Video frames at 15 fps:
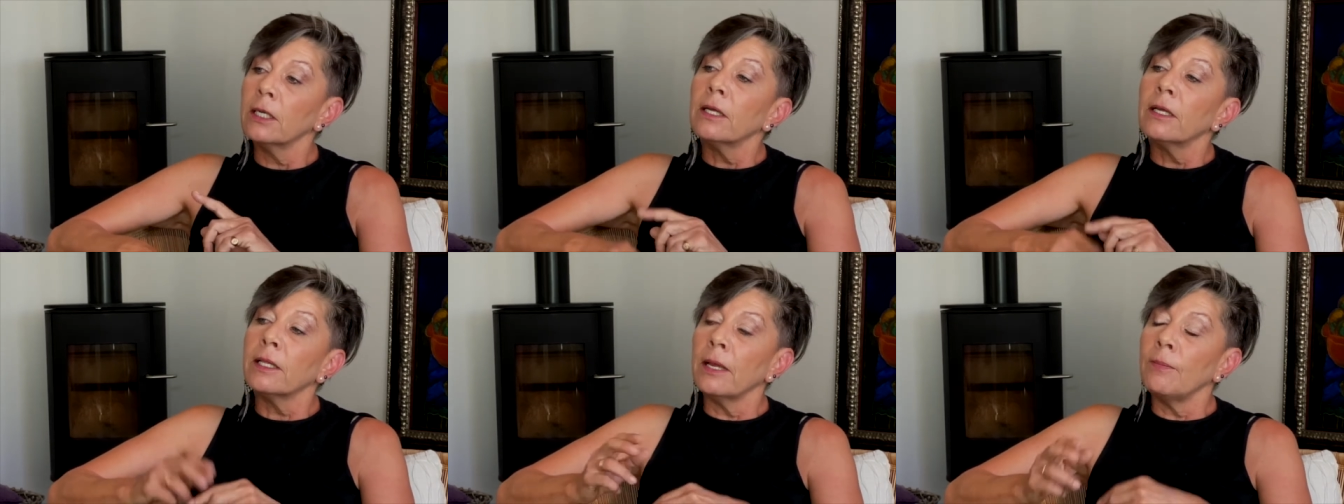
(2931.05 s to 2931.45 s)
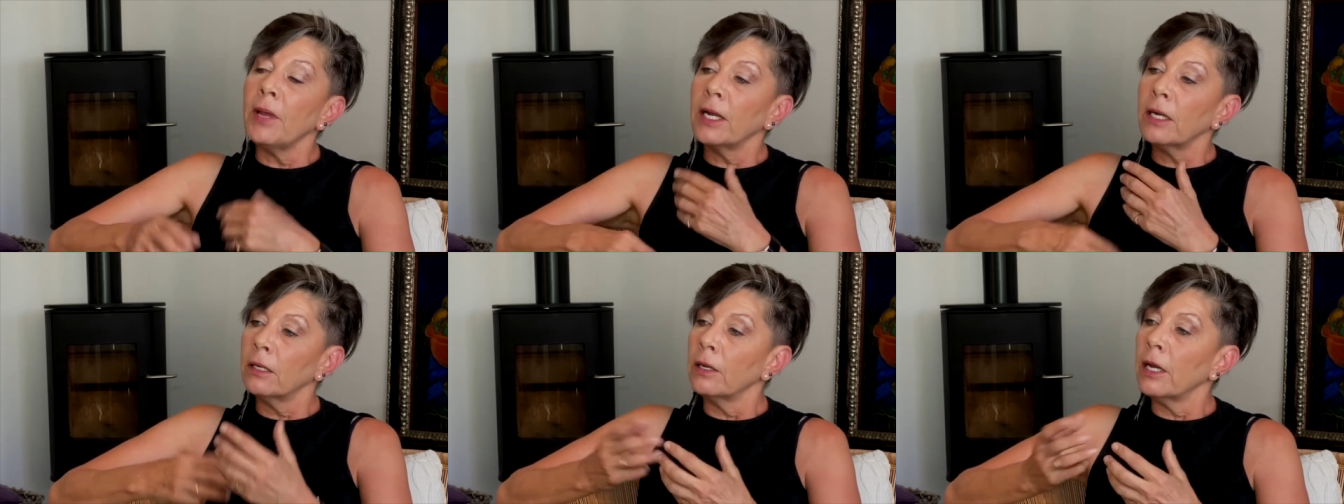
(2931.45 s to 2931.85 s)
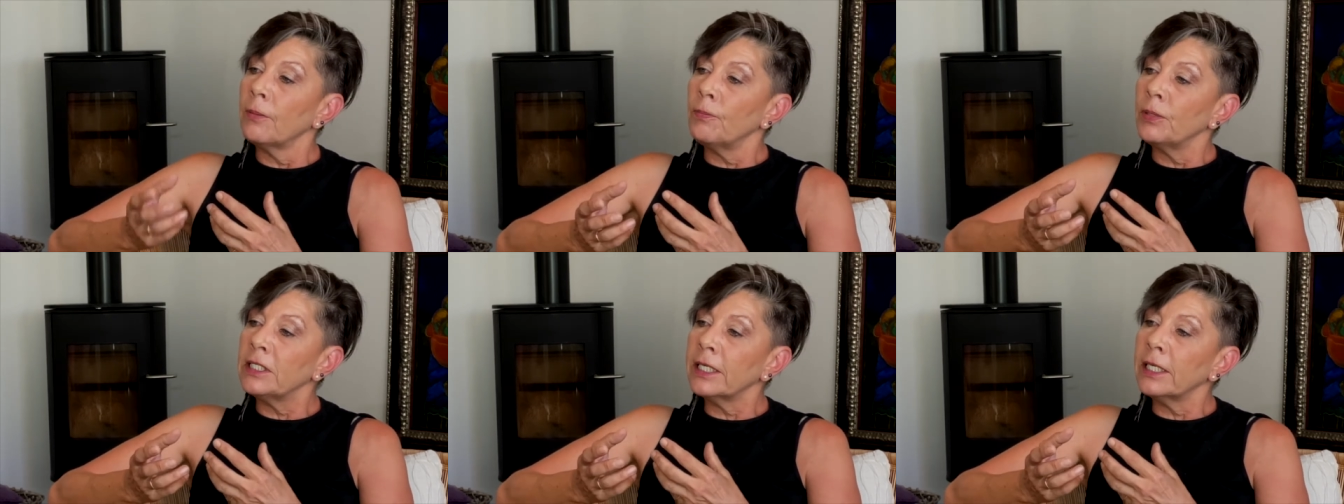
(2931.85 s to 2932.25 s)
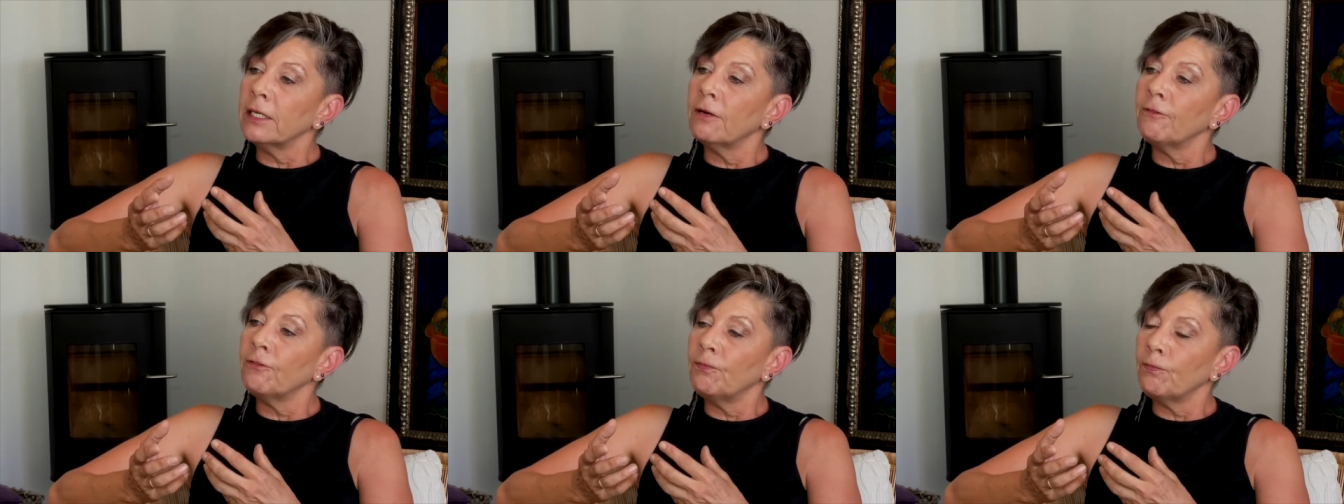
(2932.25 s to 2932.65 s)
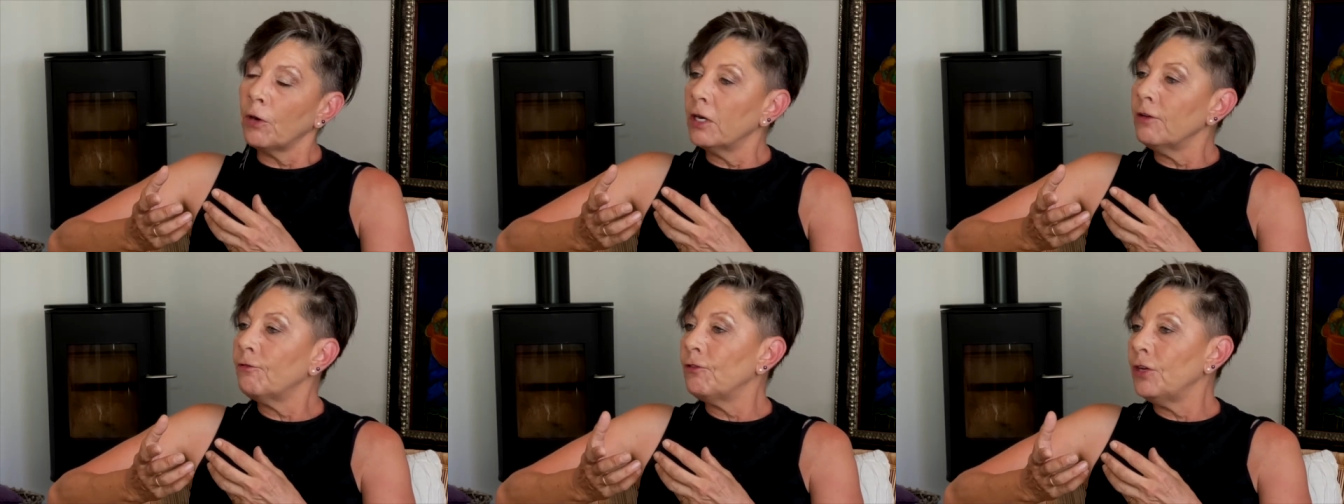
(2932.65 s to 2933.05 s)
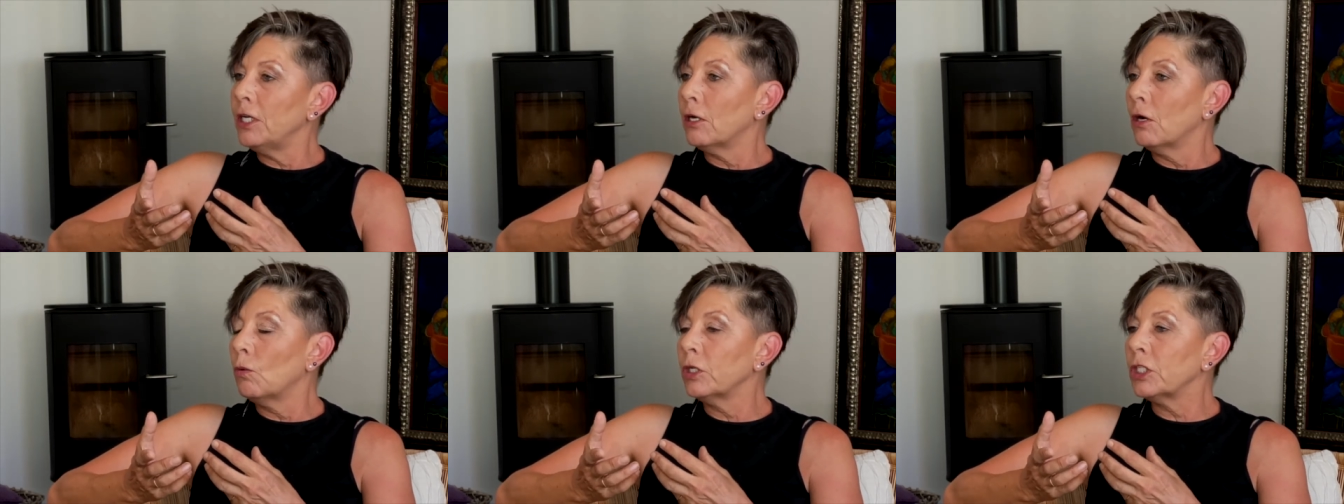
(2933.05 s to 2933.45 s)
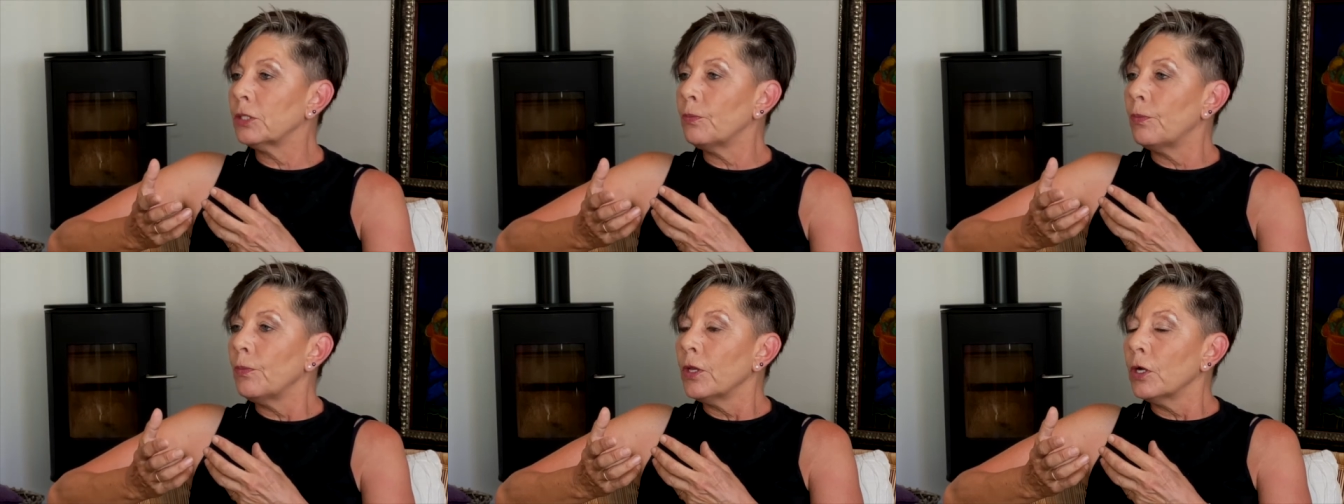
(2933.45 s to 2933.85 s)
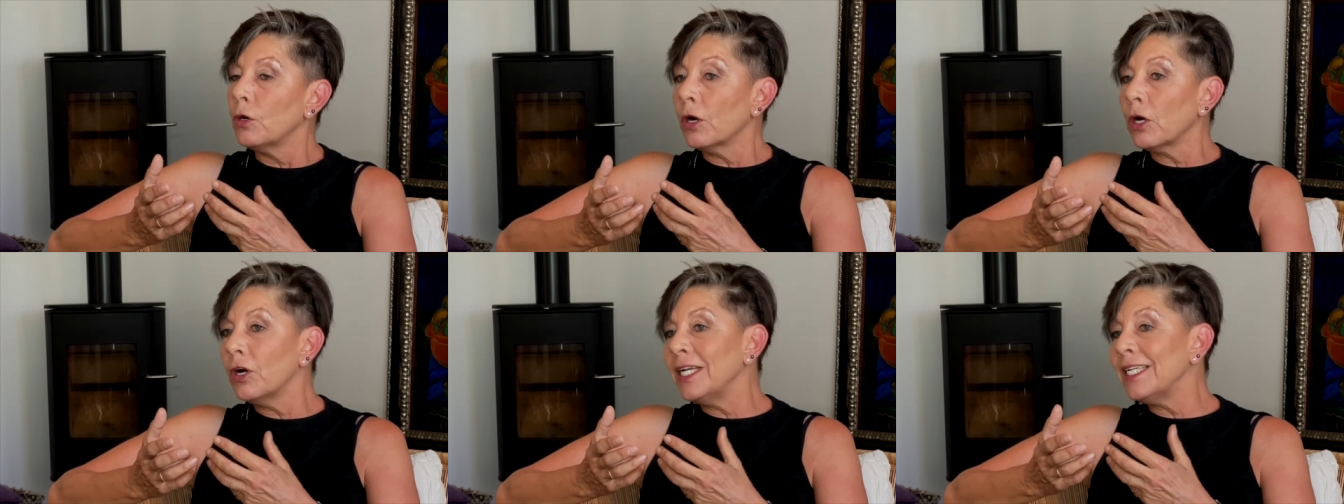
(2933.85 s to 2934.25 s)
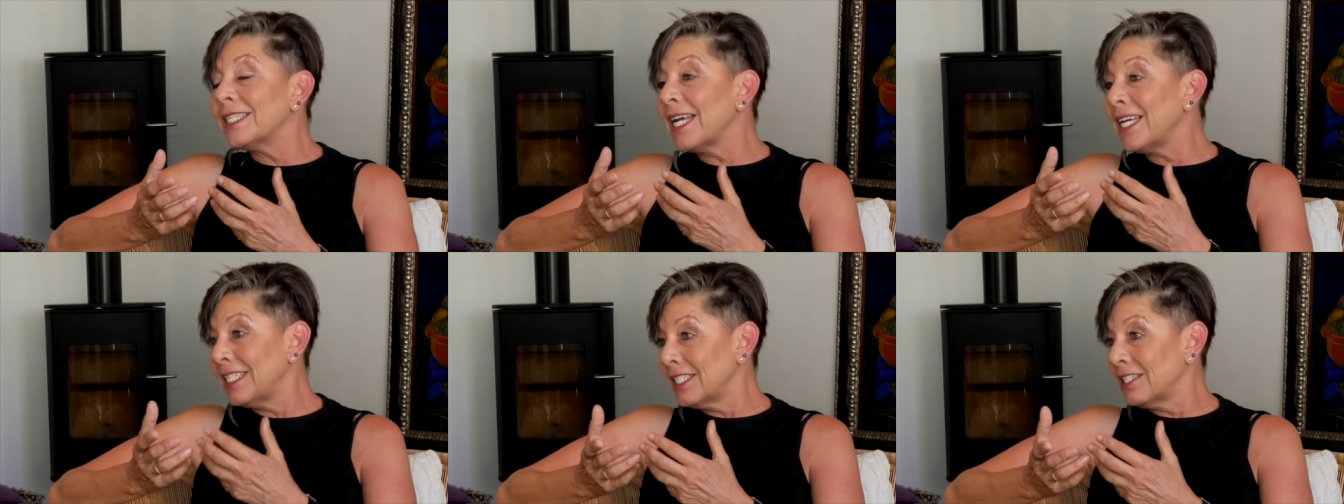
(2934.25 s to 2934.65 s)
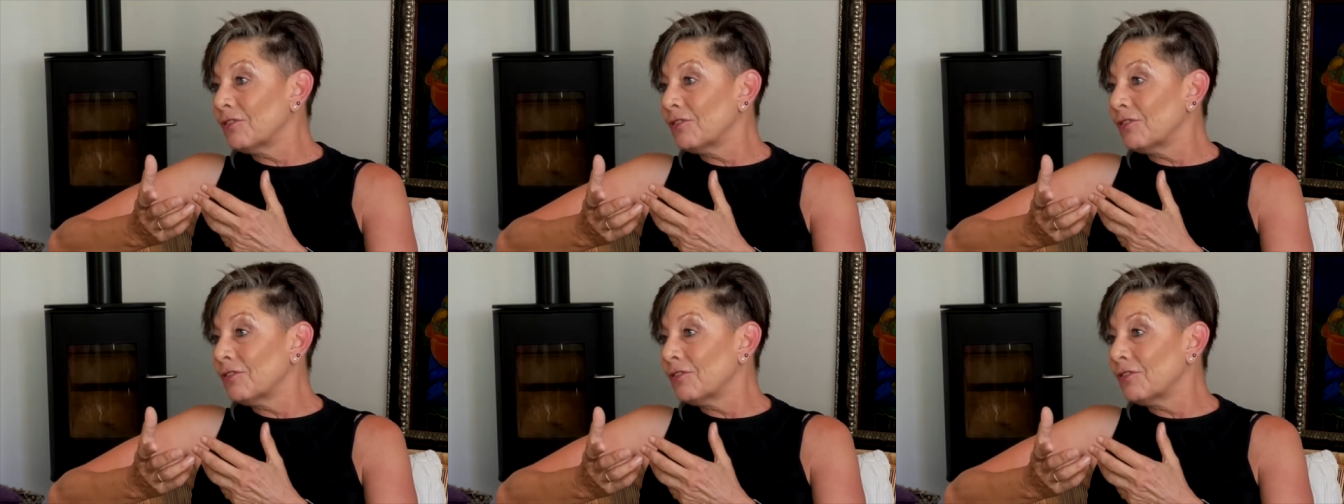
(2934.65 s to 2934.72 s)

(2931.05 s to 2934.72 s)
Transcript: they make a particular polyphenol, which not only tastes